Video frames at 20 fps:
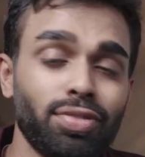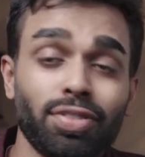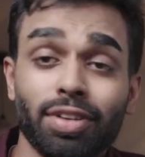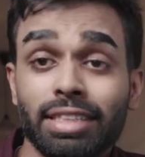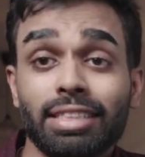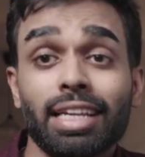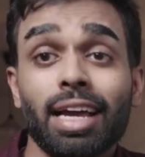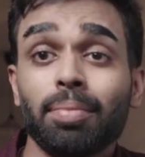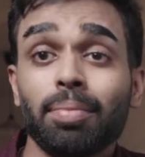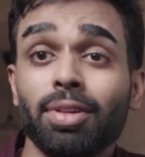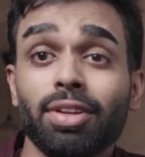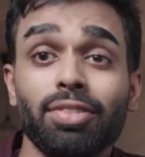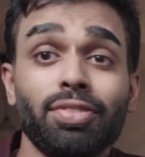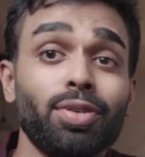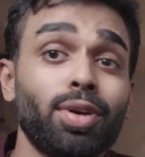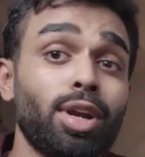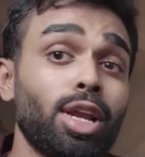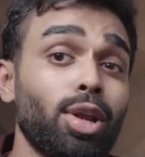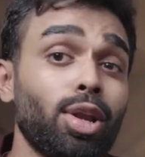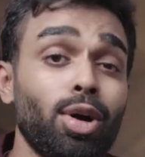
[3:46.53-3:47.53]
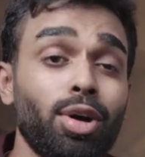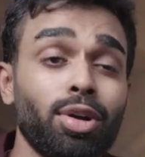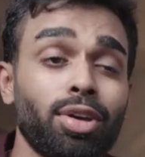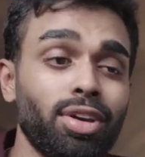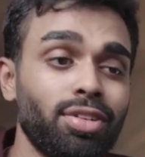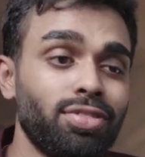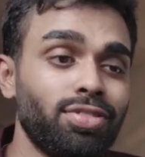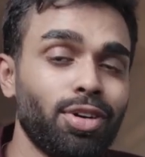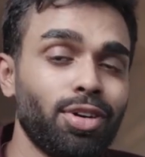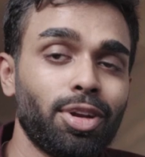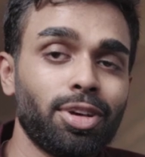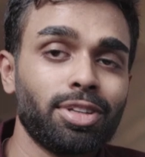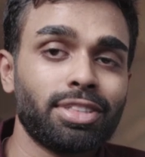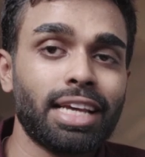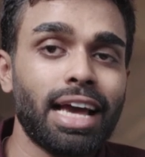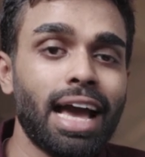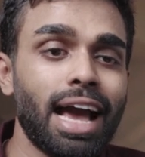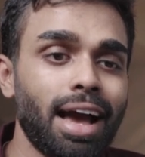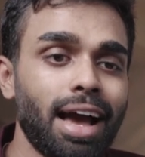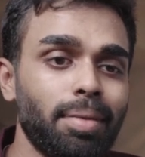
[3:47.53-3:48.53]
for example, if you want to lock your Photos
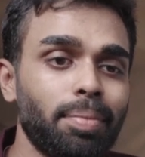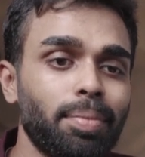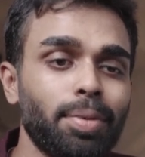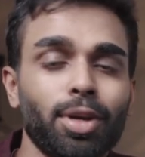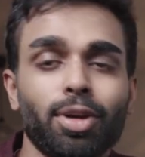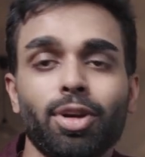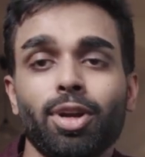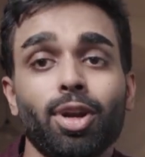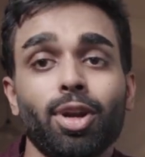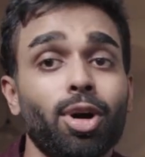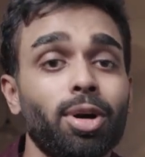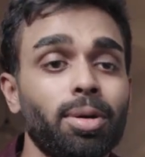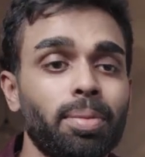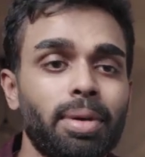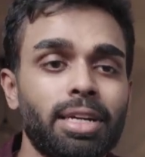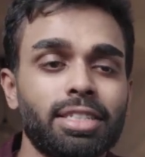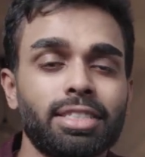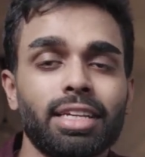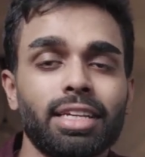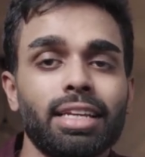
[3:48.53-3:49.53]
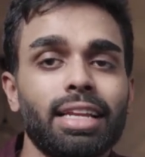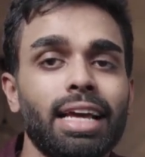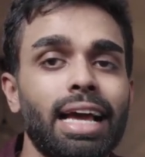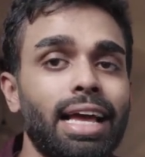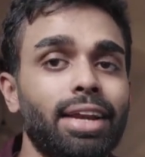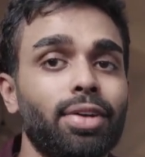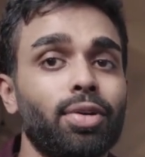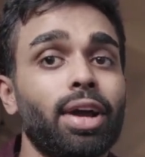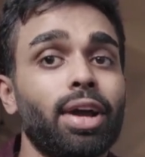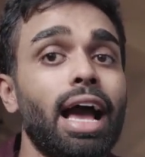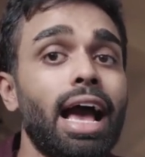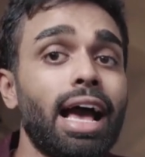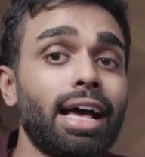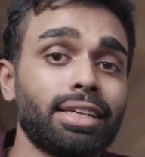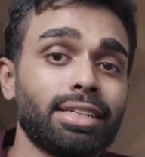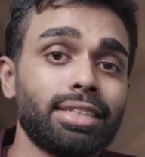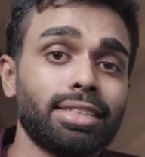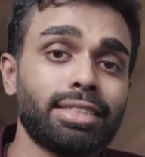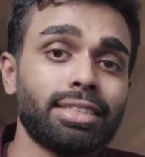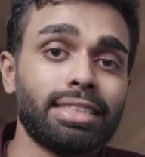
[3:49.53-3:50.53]
app, you can long press it and
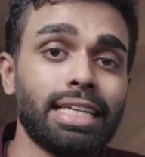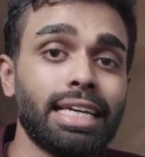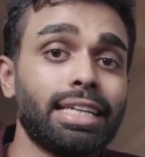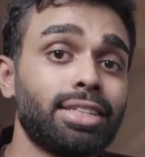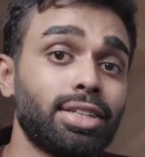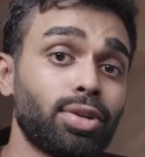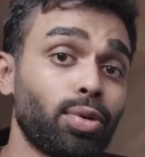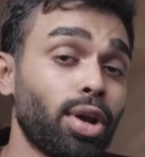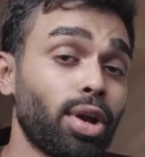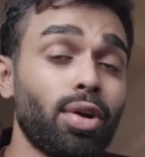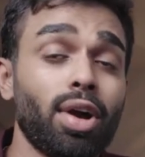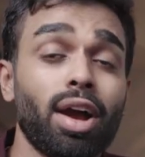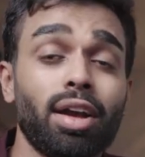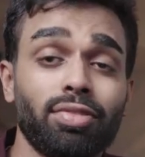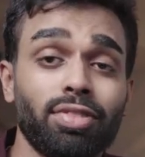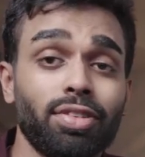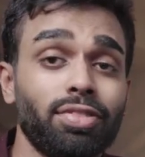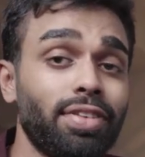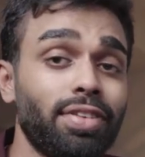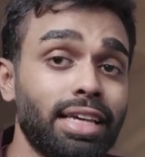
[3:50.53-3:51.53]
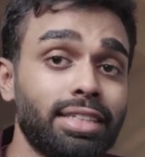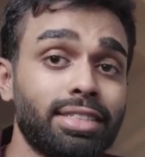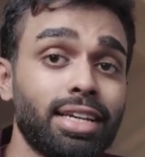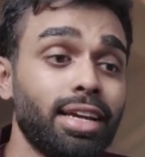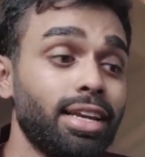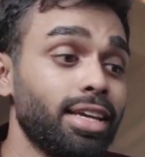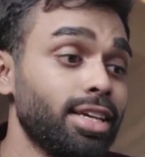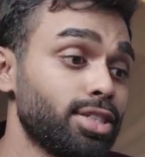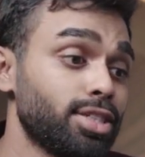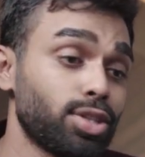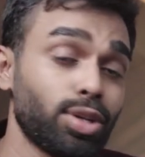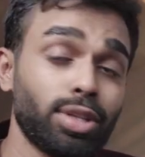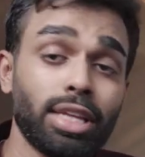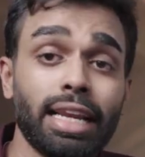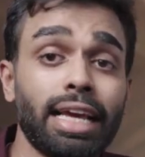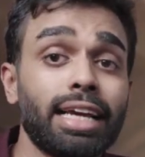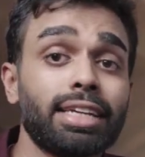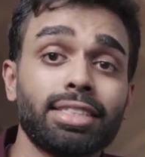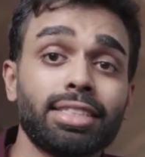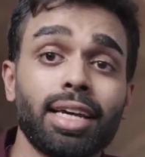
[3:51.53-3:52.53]
app set require for Face ID. So the
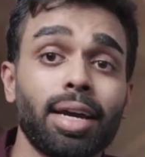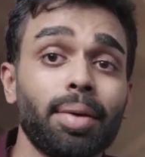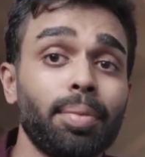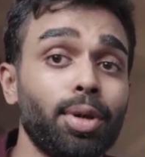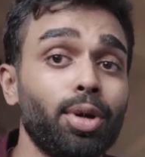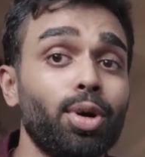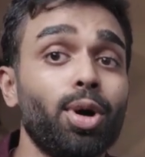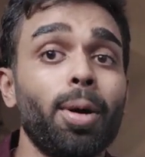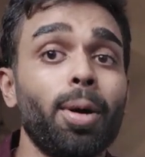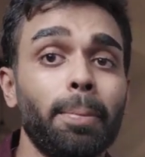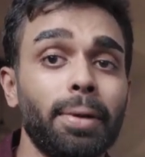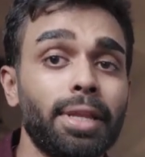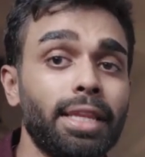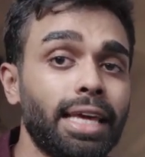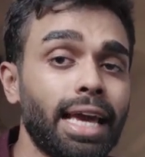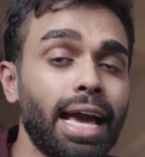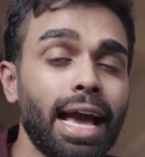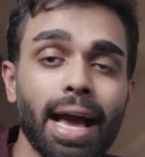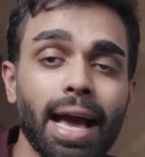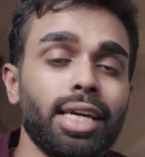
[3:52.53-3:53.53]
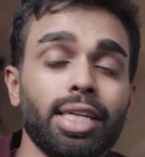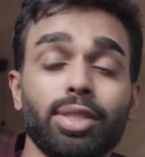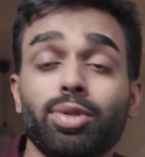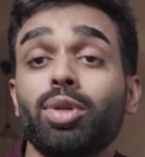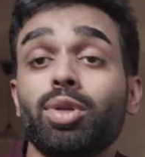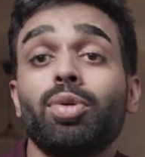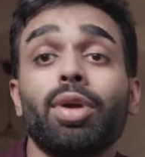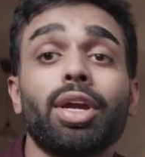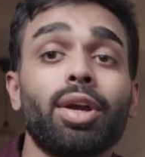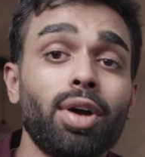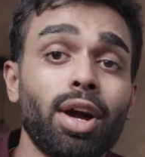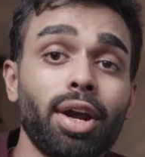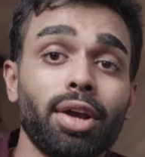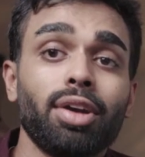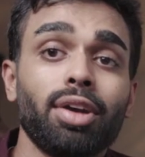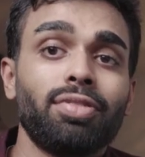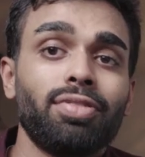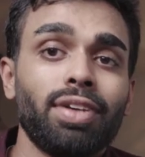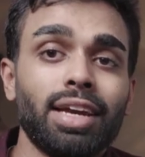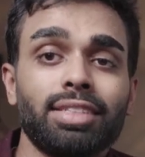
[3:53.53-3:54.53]
next time you open the app, it will require
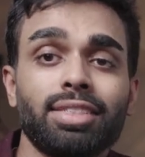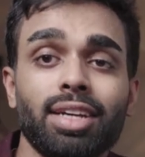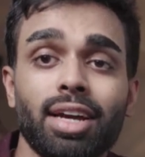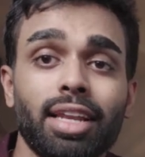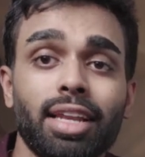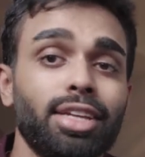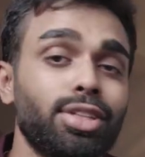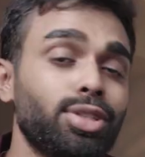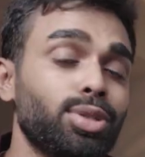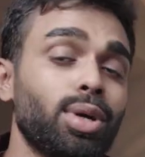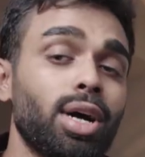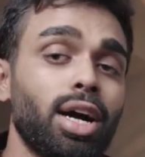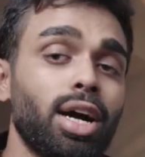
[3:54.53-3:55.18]
your Face ID to